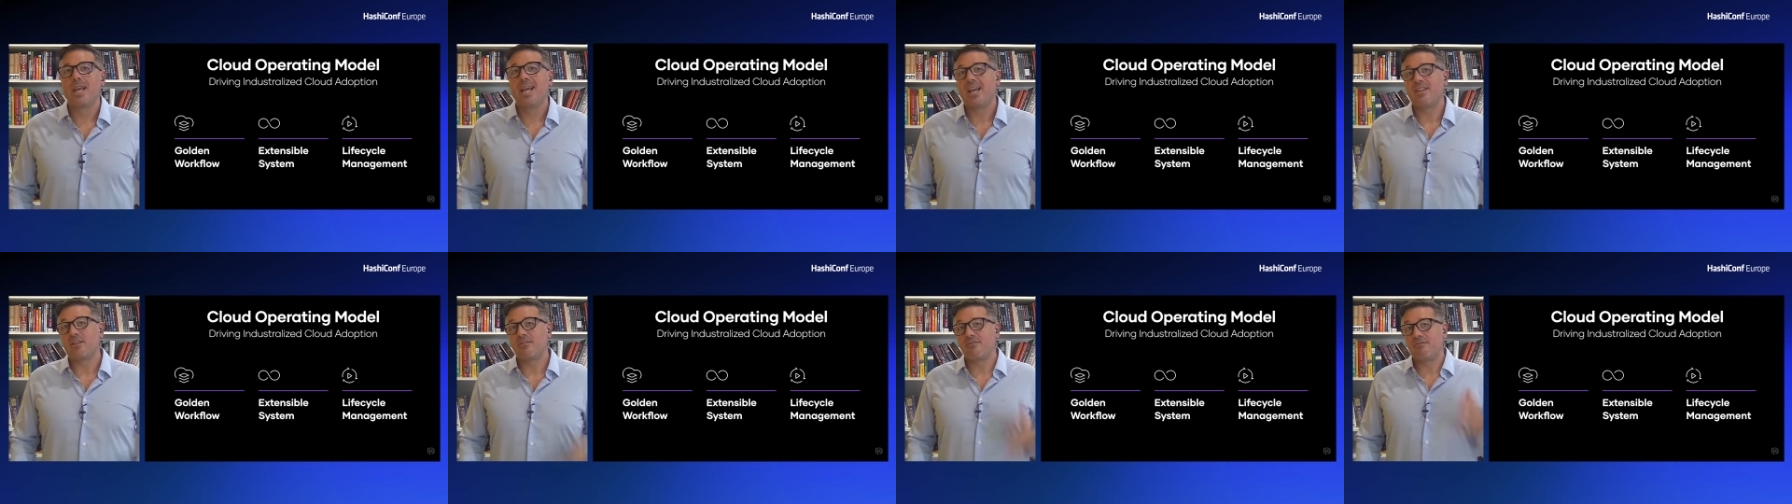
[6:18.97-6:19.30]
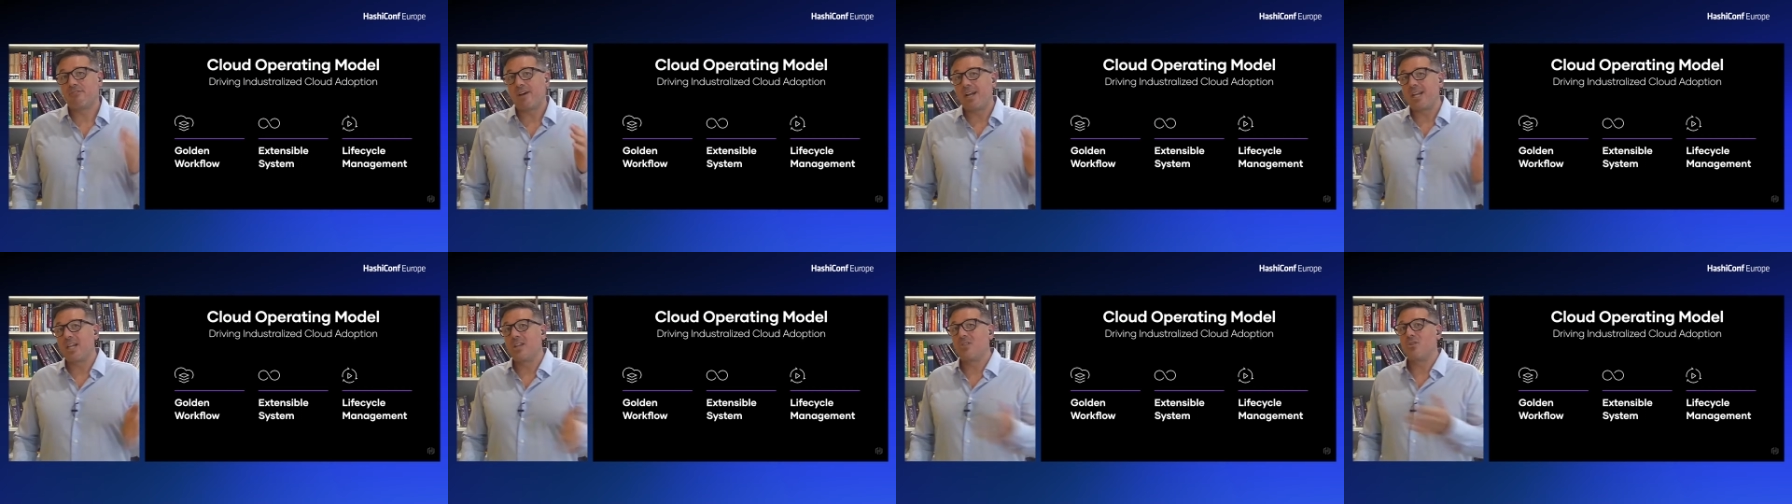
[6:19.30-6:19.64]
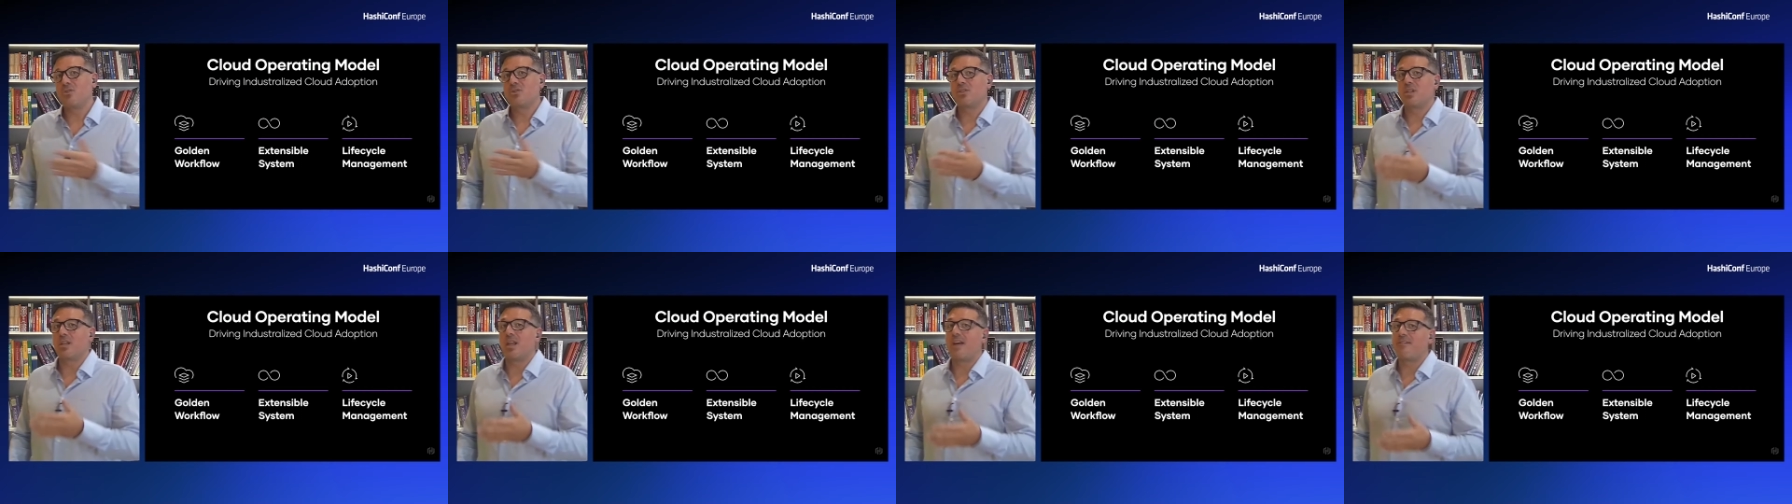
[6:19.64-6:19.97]
And then finally,
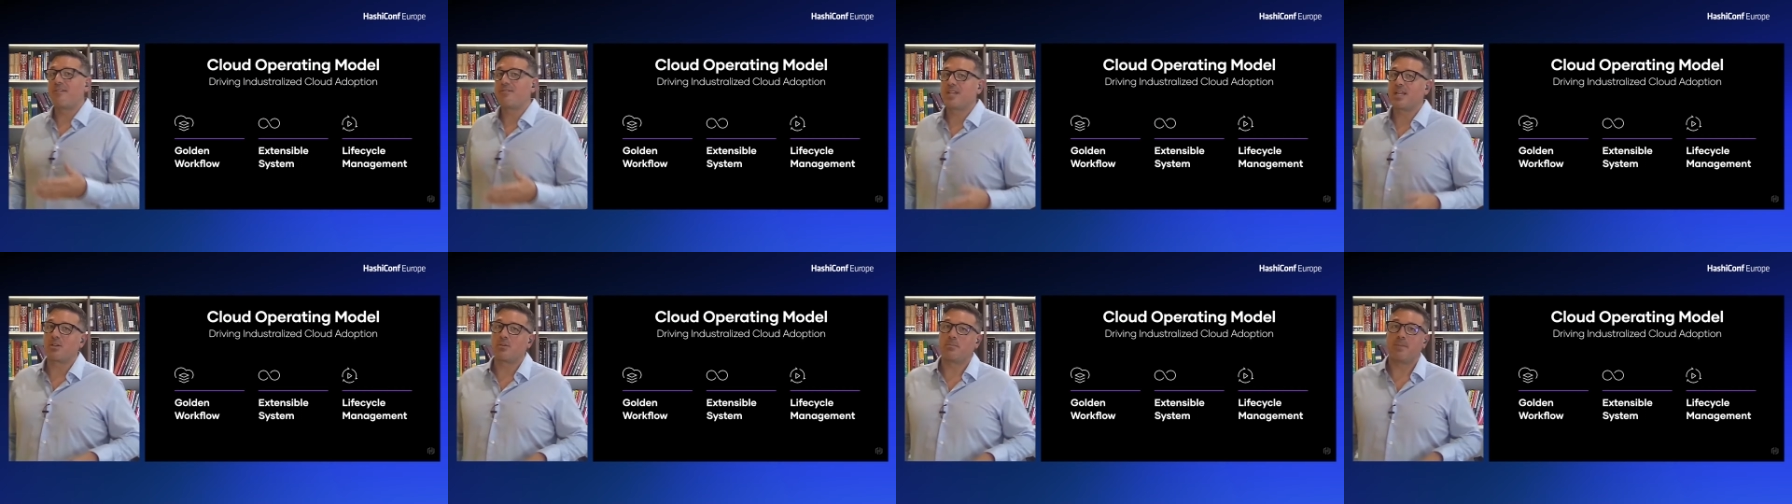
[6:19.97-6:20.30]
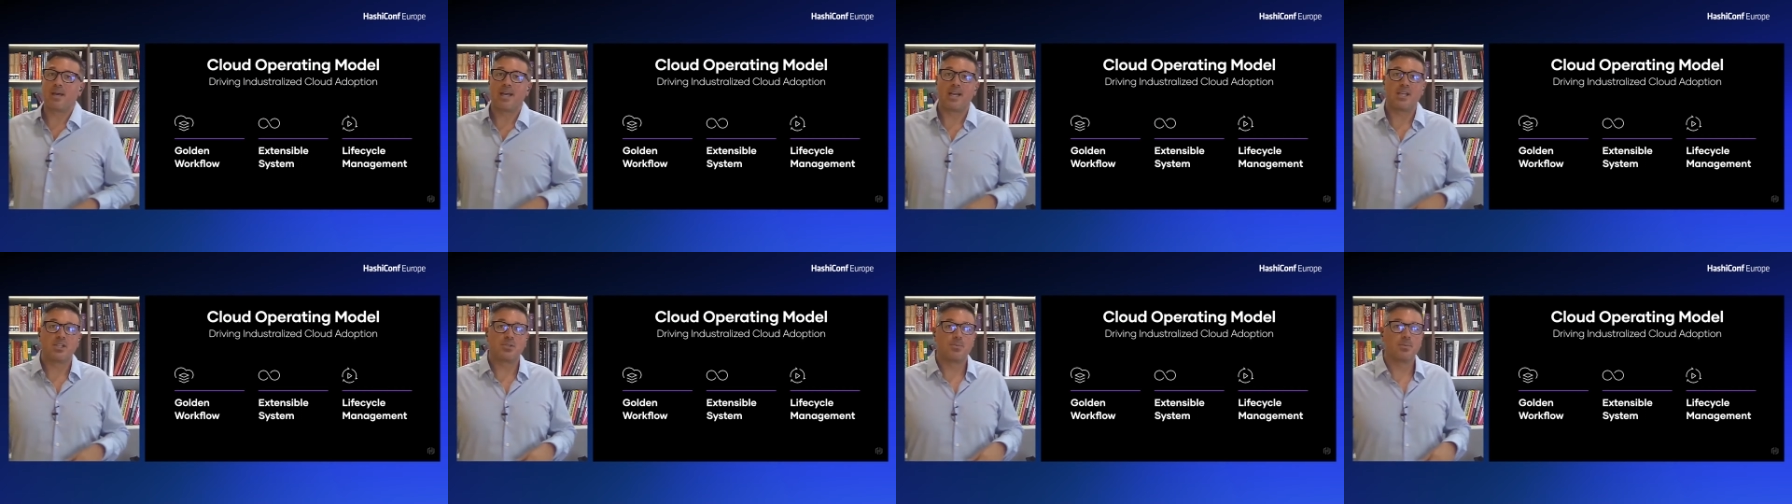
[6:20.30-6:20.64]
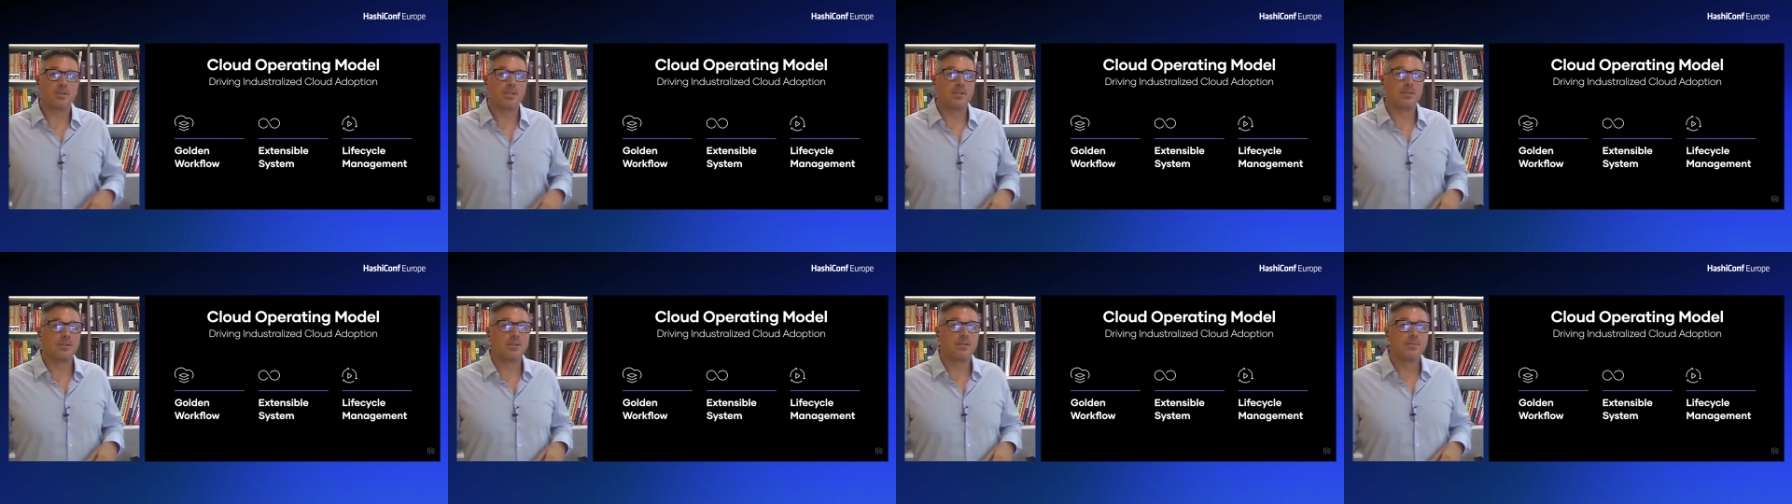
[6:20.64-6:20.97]
there's the lifecycle
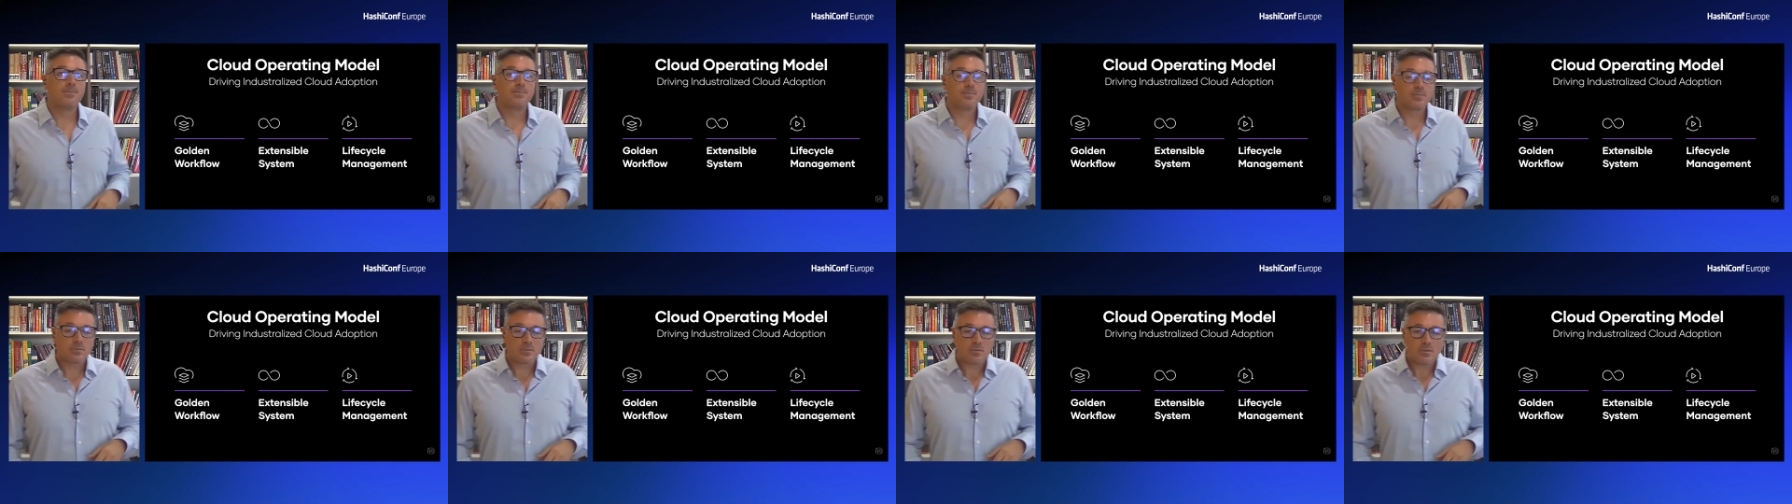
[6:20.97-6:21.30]
management,